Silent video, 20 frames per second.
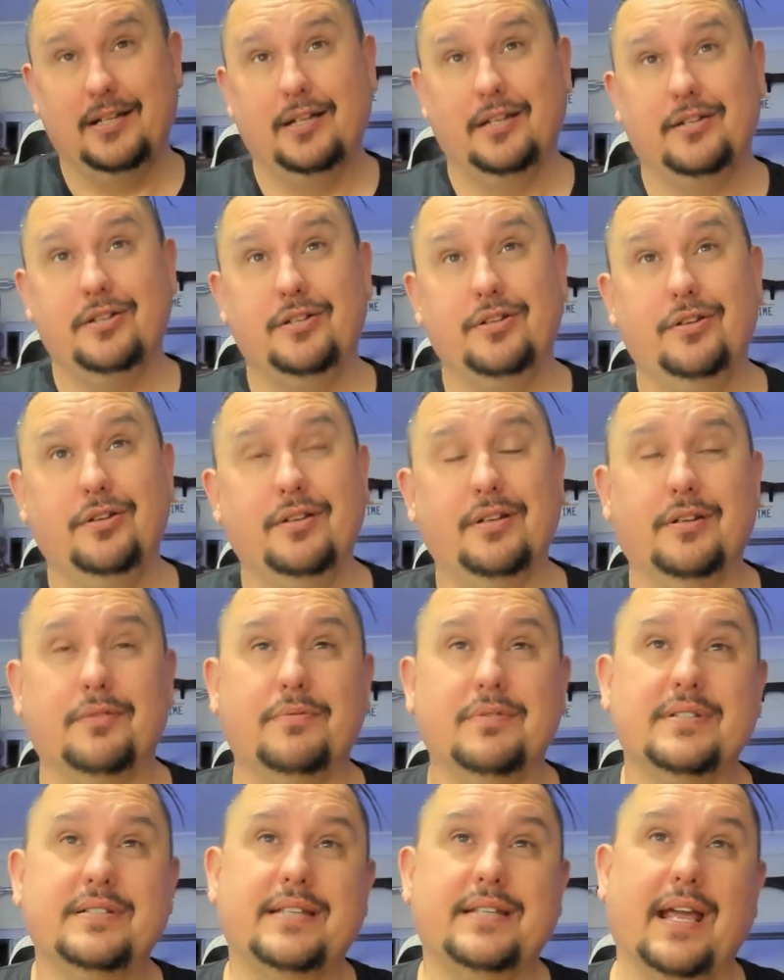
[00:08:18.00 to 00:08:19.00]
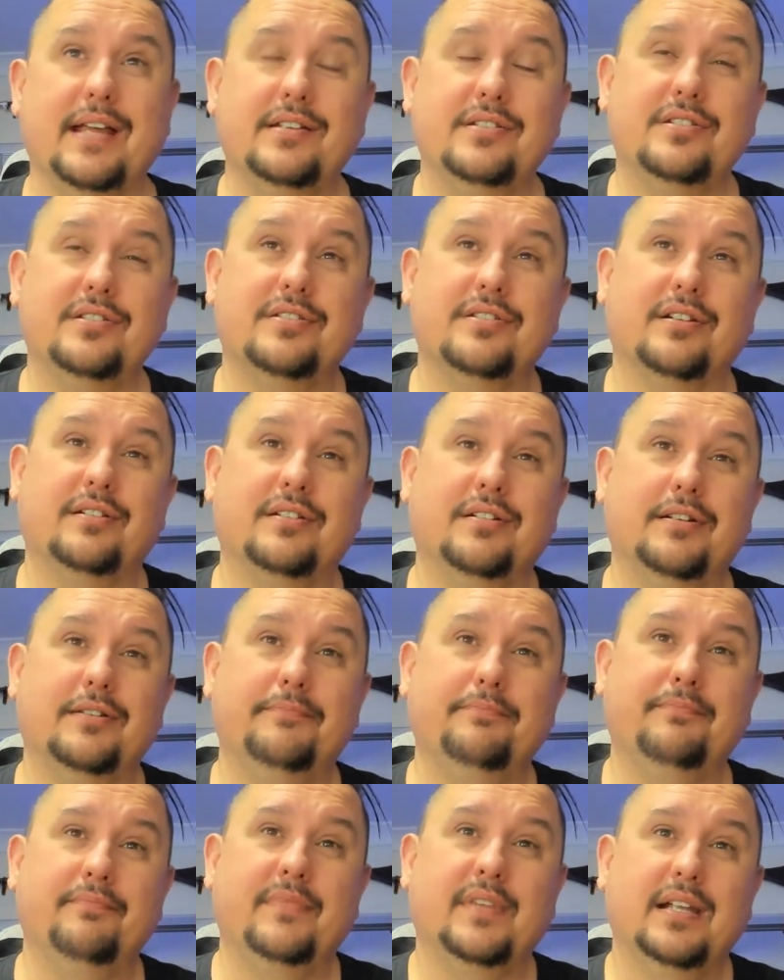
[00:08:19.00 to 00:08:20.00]
knew that it was danger
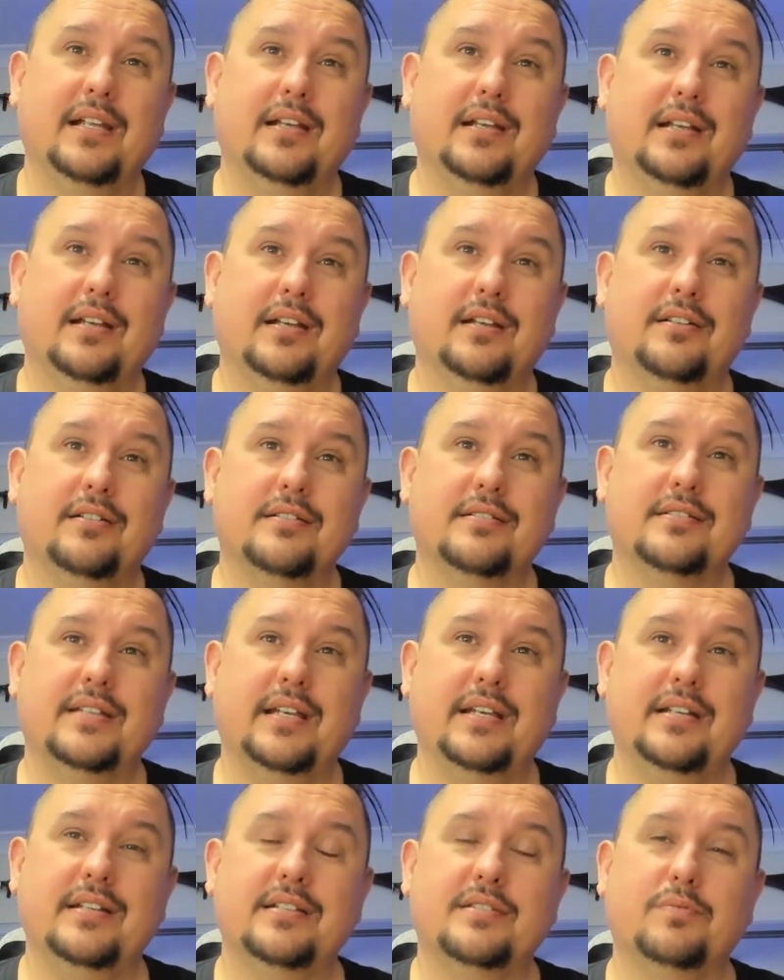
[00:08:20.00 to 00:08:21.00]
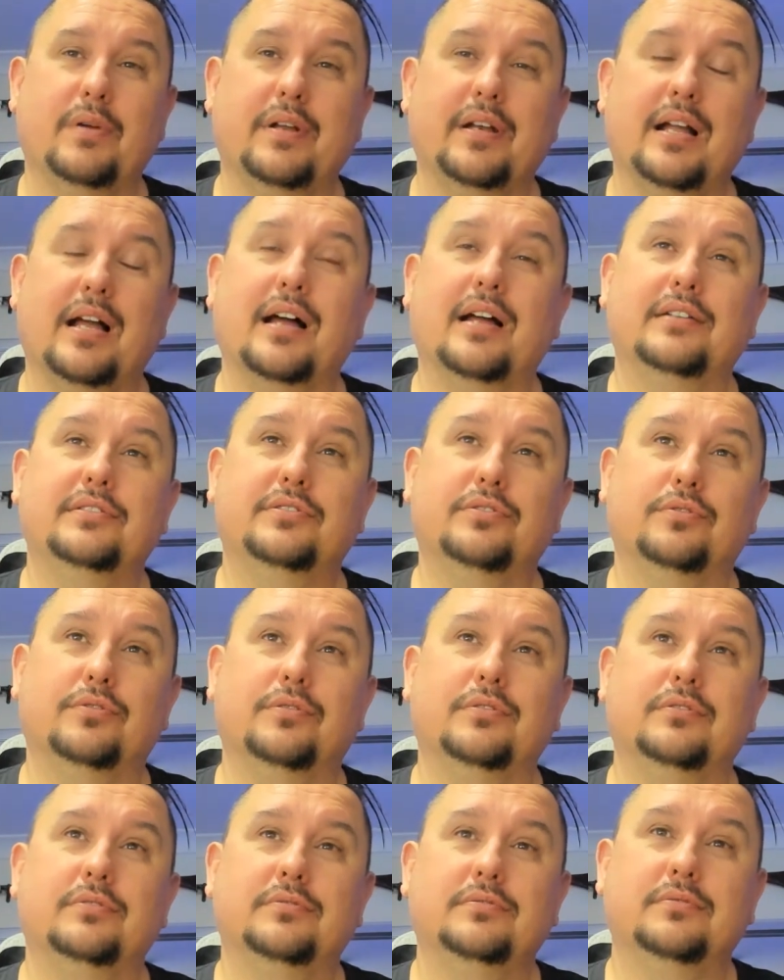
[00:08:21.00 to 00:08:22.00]
time because he just went
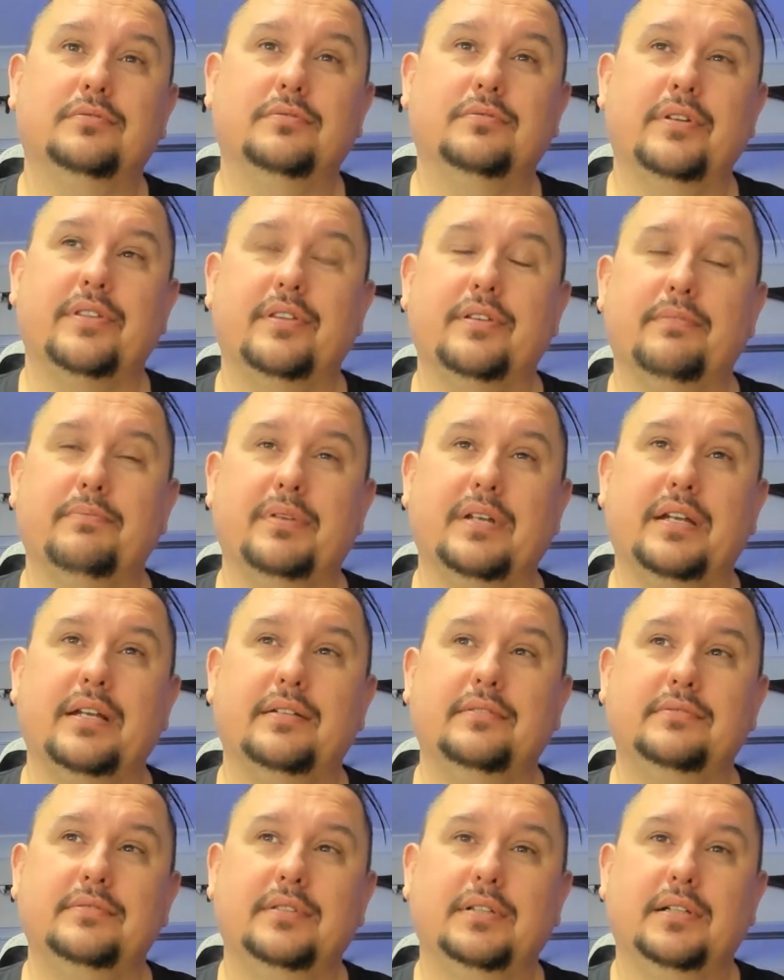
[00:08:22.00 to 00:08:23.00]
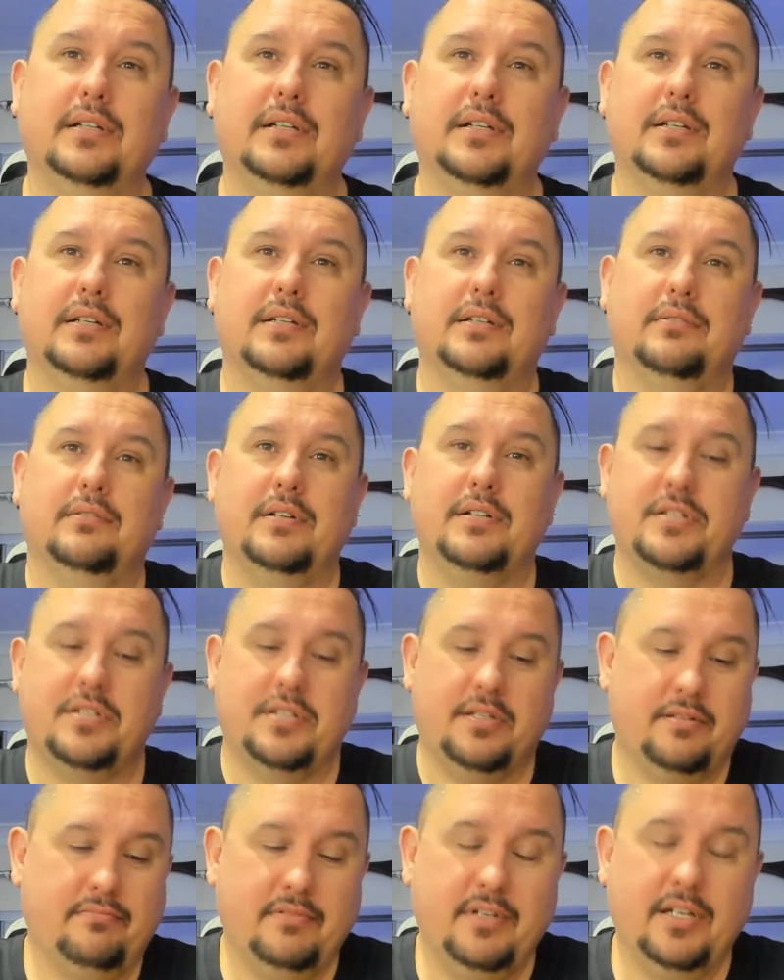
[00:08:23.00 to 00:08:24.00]
hardcore with the bidding,
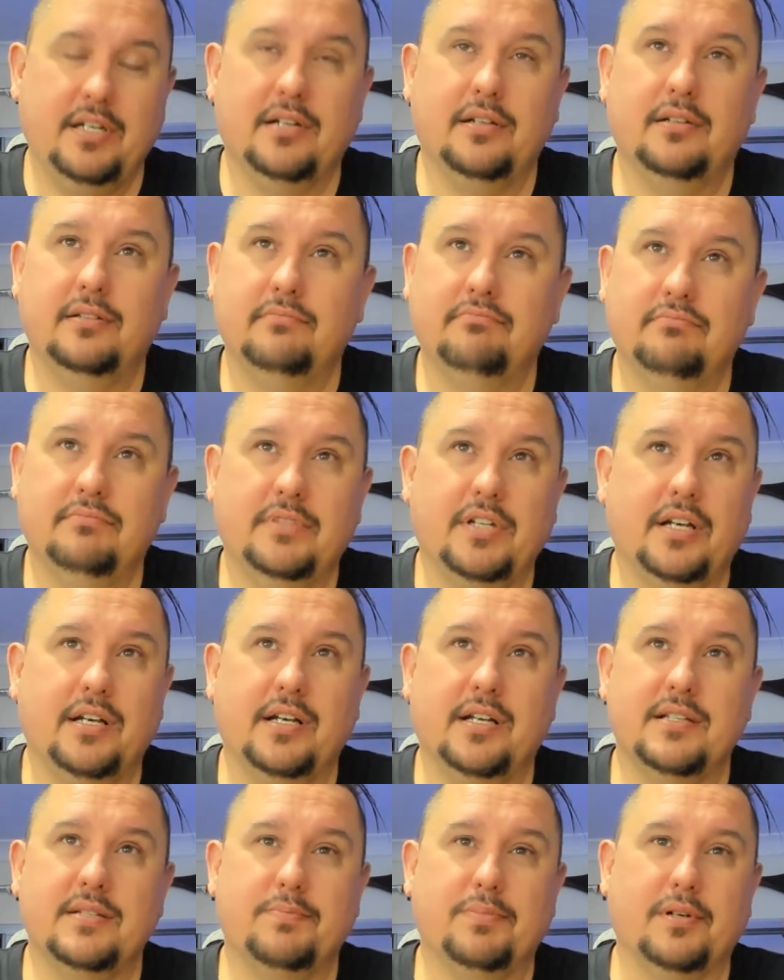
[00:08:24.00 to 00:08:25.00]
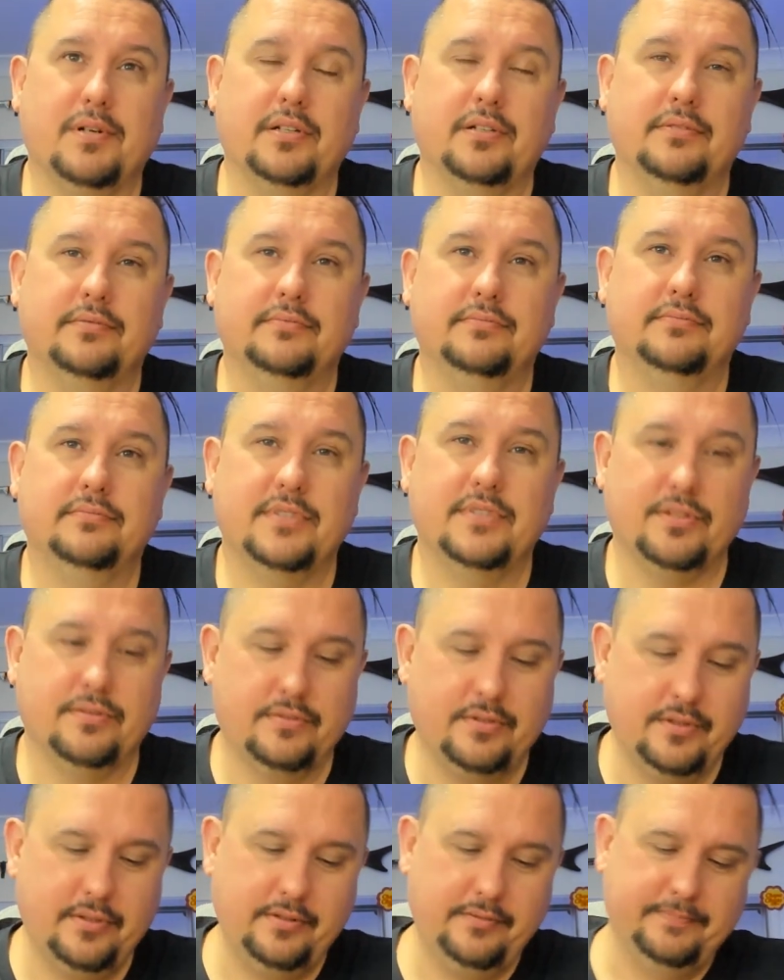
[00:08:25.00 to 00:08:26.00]
which, you know, go nuts, bro. It's all
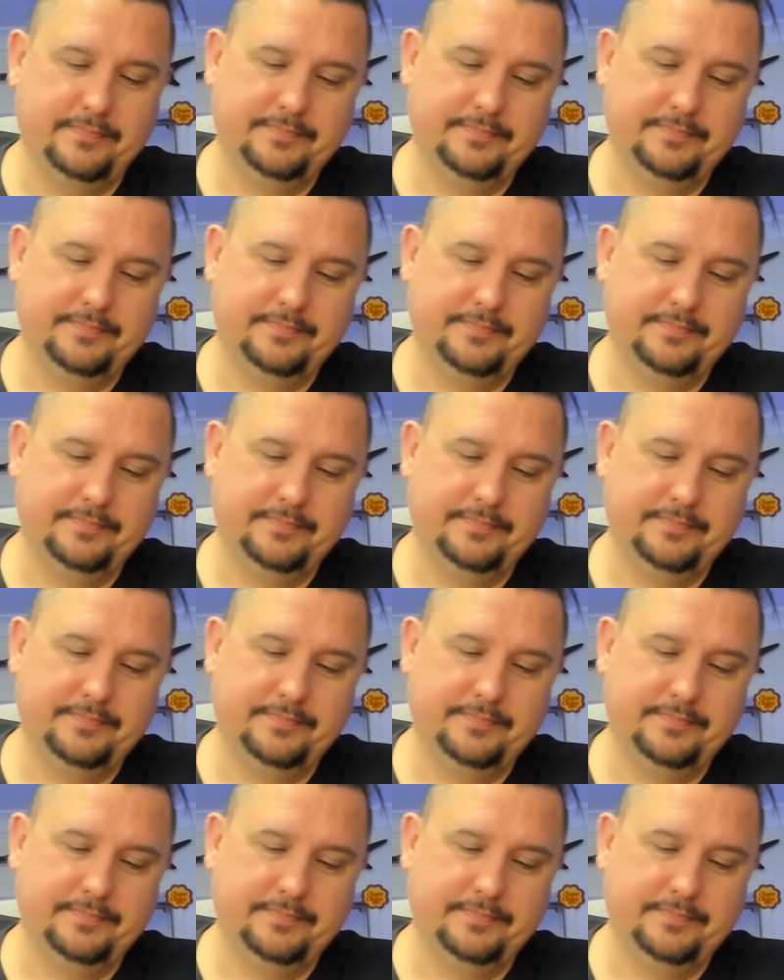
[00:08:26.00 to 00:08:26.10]
good.